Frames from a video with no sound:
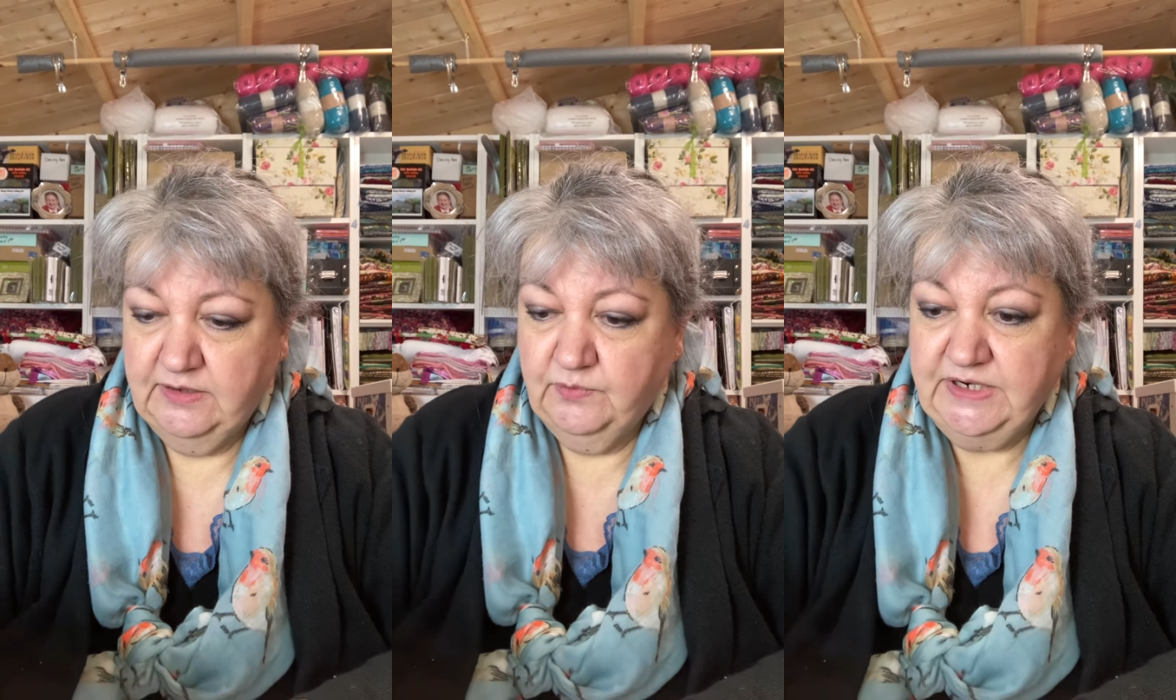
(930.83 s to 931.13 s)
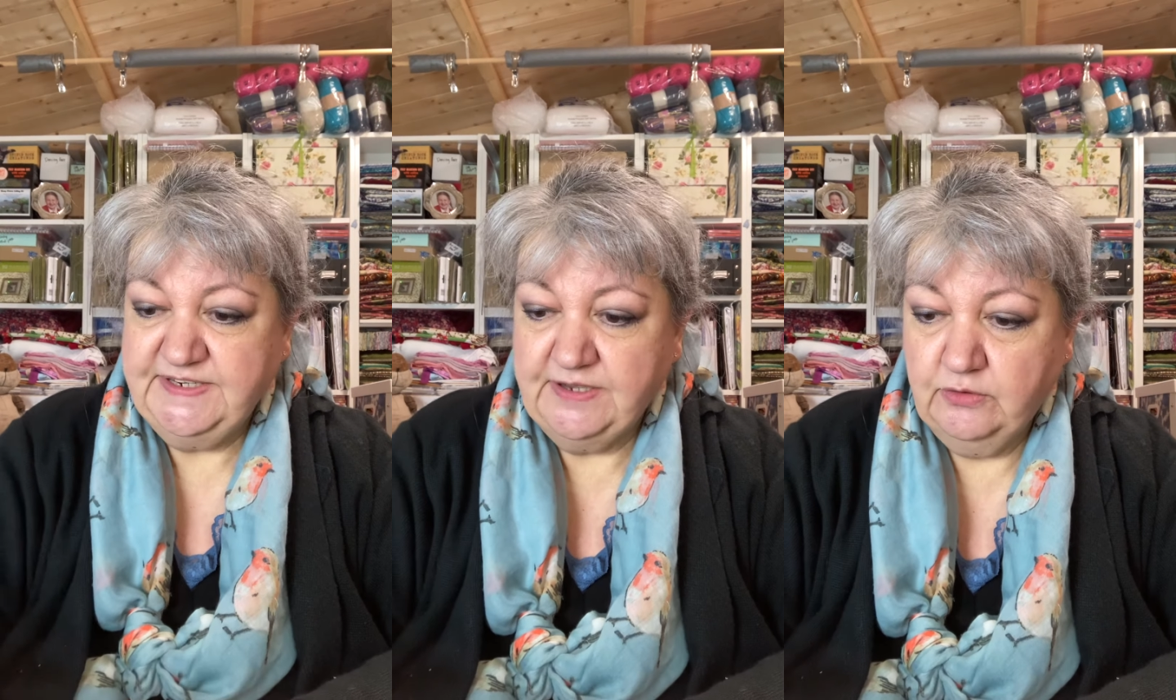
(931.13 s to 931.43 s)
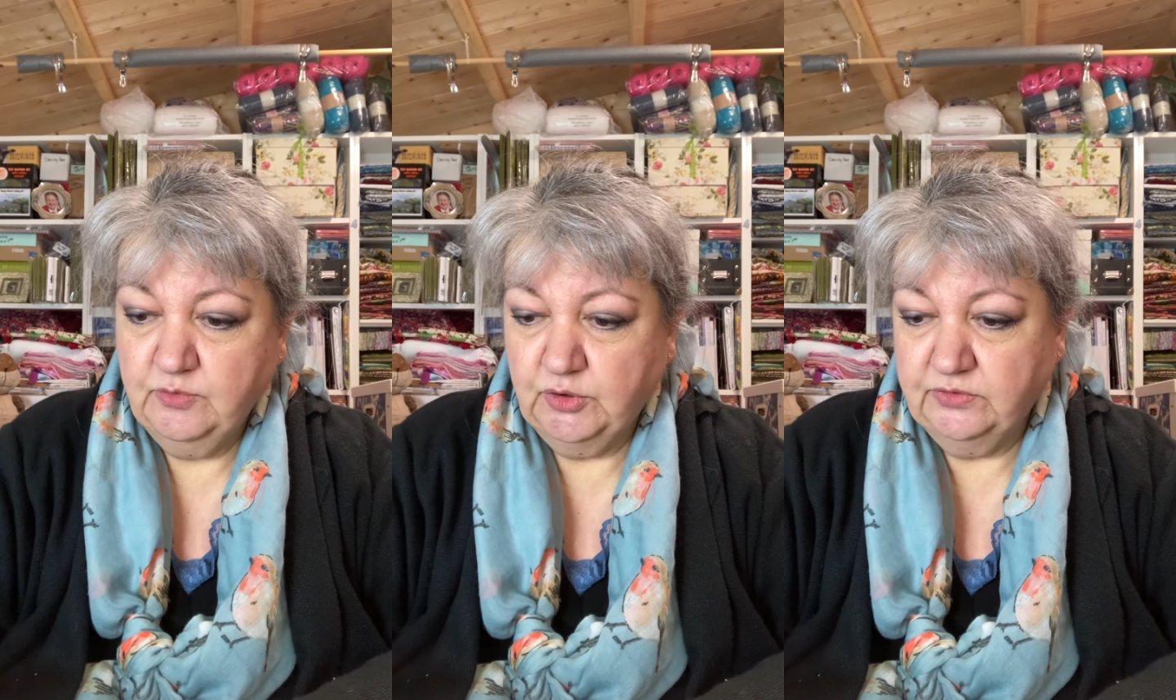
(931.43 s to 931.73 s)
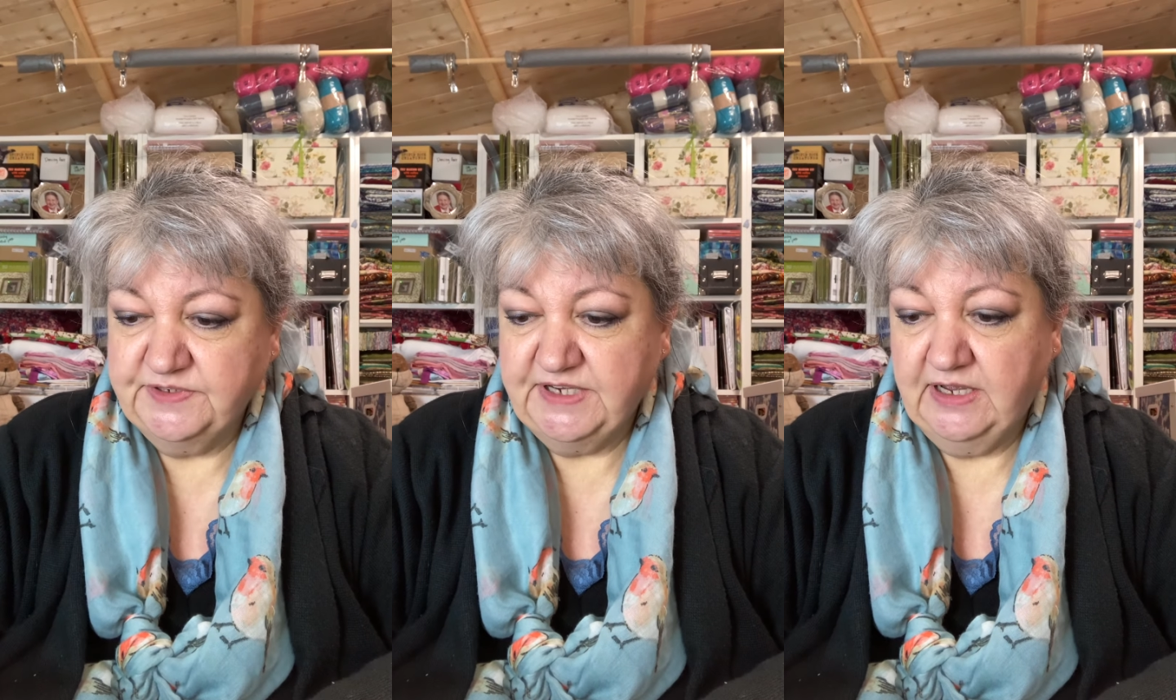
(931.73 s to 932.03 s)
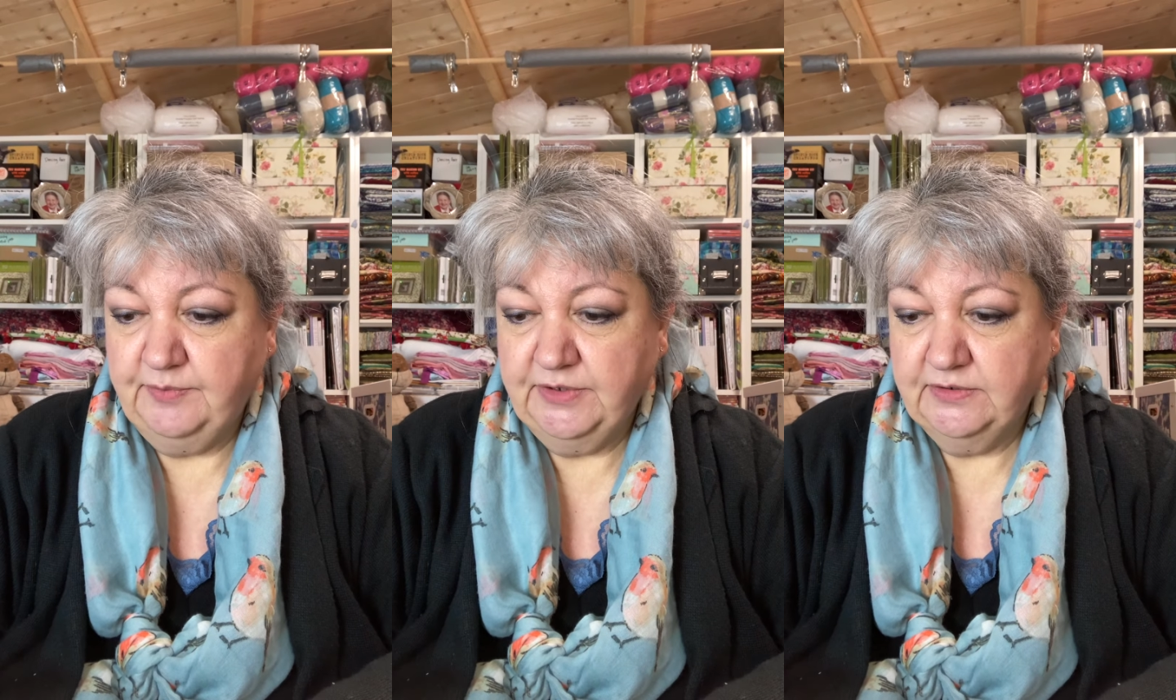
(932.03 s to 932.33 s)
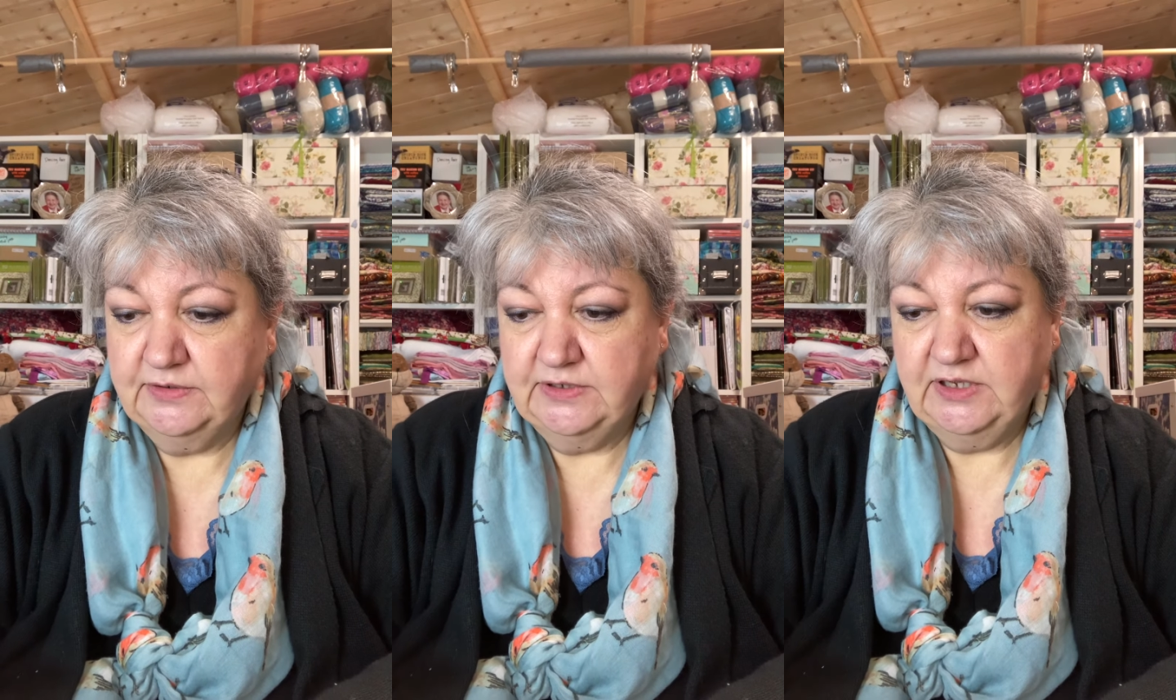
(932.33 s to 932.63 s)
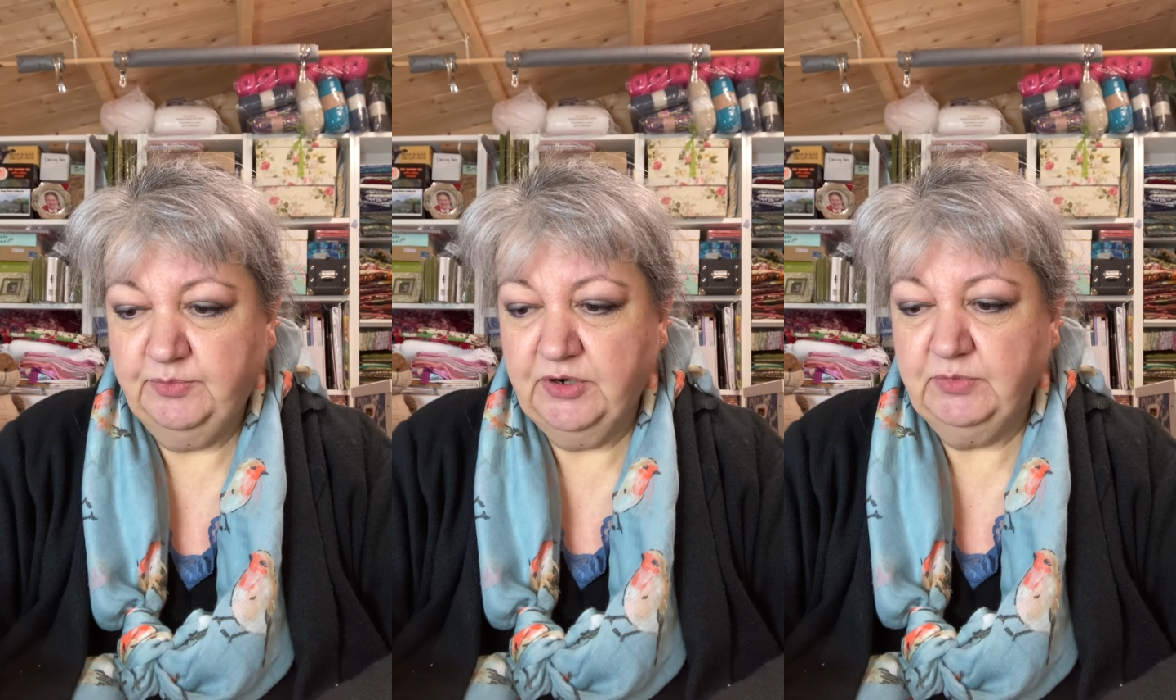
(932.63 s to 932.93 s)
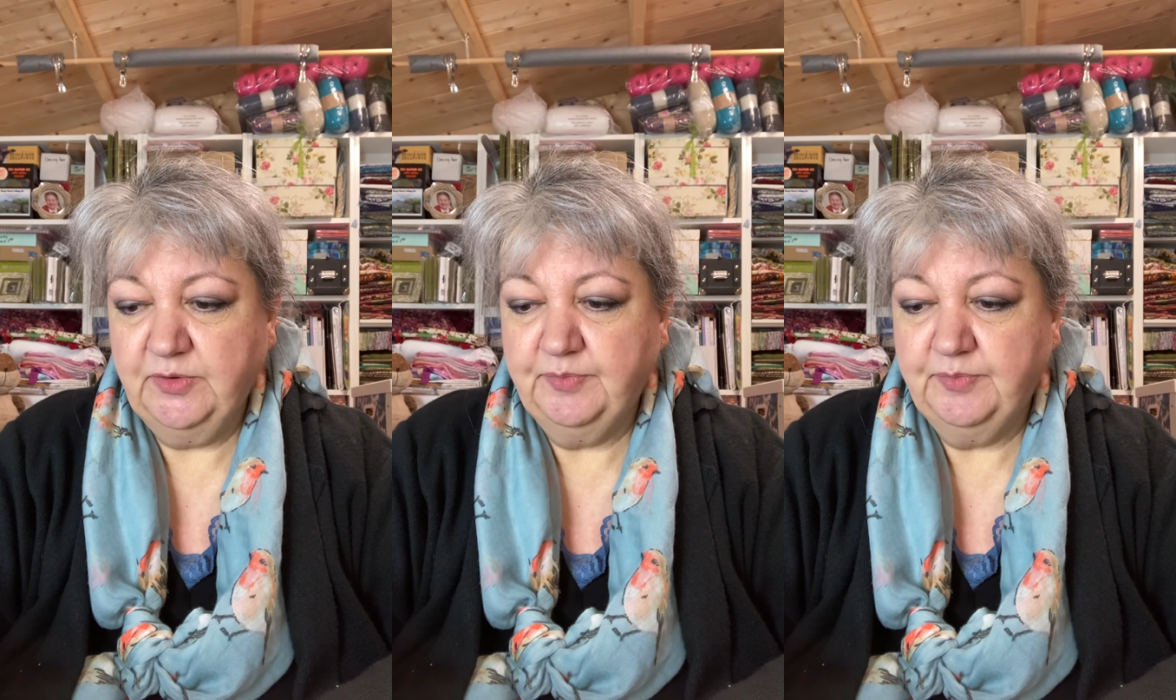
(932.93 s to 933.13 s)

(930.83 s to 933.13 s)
when he's home all the time, he probably